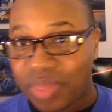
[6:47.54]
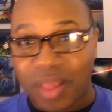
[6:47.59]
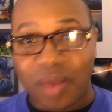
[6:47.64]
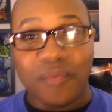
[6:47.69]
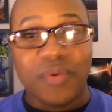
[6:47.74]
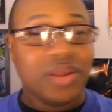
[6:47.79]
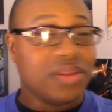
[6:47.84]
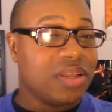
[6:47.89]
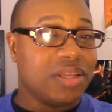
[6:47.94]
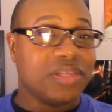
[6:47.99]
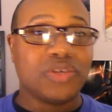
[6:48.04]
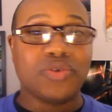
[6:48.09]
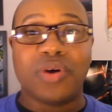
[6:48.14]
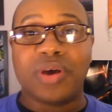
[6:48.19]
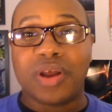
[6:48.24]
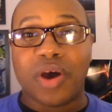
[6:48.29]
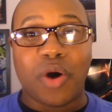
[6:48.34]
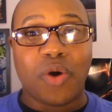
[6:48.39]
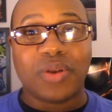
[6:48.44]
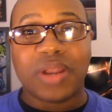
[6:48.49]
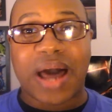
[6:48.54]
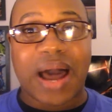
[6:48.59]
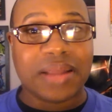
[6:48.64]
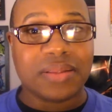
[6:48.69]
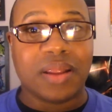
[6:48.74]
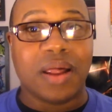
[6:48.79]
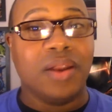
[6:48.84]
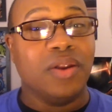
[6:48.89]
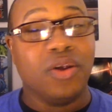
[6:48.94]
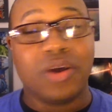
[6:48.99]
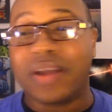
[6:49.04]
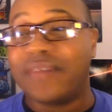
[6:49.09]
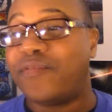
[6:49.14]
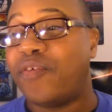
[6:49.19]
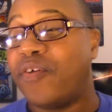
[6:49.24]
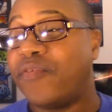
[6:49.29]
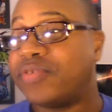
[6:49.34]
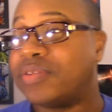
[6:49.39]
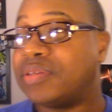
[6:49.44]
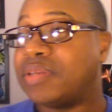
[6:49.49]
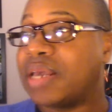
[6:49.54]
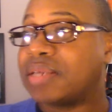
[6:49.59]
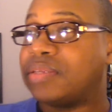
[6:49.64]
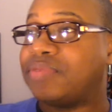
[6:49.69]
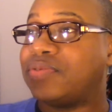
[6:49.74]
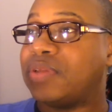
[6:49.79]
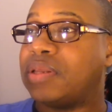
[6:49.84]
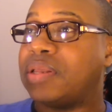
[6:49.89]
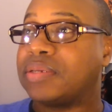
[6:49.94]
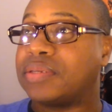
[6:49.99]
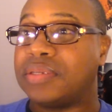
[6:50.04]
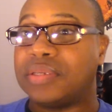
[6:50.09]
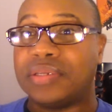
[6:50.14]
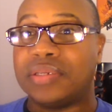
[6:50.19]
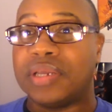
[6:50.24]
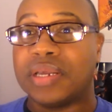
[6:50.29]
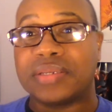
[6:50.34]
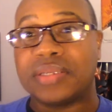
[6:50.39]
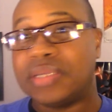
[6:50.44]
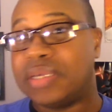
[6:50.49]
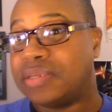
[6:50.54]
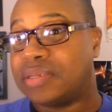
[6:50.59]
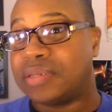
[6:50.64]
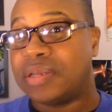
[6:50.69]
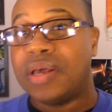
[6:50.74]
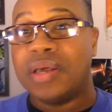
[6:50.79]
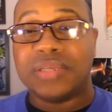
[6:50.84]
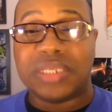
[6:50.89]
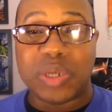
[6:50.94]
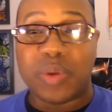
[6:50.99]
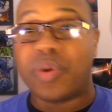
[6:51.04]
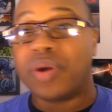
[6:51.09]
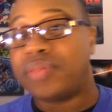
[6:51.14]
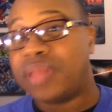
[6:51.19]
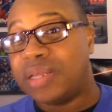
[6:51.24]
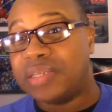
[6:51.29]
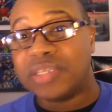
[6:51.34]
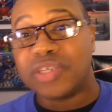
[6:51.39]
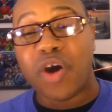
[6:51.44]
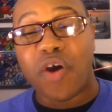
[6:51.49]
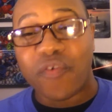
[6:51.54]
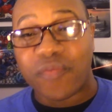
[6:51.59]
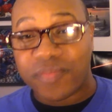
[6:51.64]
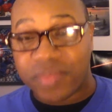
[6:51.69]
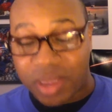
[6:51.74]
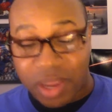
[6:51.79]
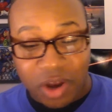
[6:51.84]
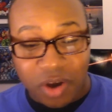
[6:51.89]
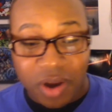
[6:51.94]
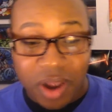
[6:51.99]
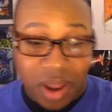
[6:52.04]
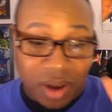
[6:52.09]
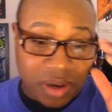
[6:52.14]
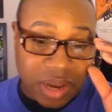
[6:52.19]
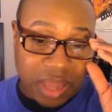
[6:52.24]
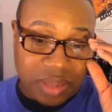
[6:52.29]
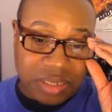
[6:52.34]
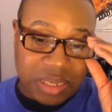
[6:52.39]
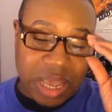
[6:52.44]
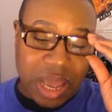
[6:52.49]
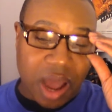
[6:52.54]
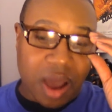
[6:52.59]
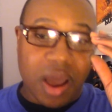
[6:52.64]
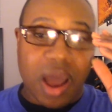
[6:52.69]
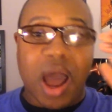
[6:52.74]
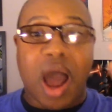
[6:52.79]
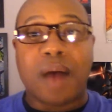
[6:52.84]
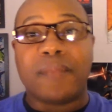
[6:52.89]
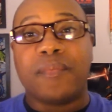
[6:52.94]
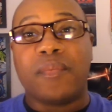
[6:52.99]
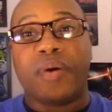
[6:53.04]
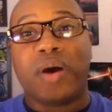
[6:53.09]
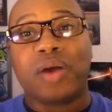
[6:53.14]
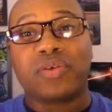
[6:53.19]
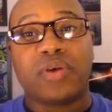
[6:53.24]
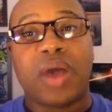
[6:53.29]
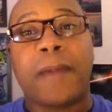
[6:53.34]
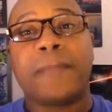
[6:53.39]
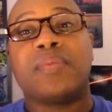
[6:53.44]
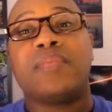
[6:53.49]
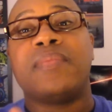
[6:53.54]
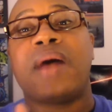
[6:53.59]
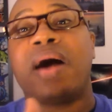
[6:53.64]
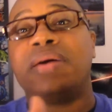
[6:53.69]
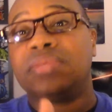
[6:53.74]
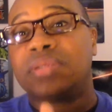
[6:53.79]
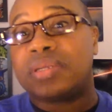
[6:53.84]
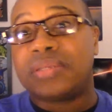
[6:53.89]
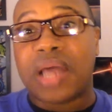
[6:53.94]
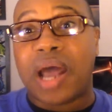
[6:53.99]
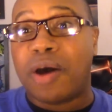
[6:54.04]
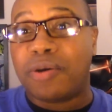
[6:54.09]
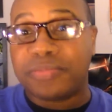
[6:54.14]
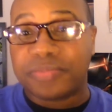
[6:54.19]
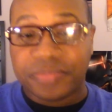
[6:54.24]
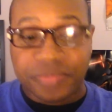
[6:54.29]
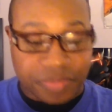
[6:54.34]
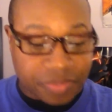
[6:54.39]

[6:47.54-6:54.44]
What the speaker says: Really enjoyed a whole lot. Looking forward for the next season. See where things go from here. Like, see how gonna happen. Miles gets out.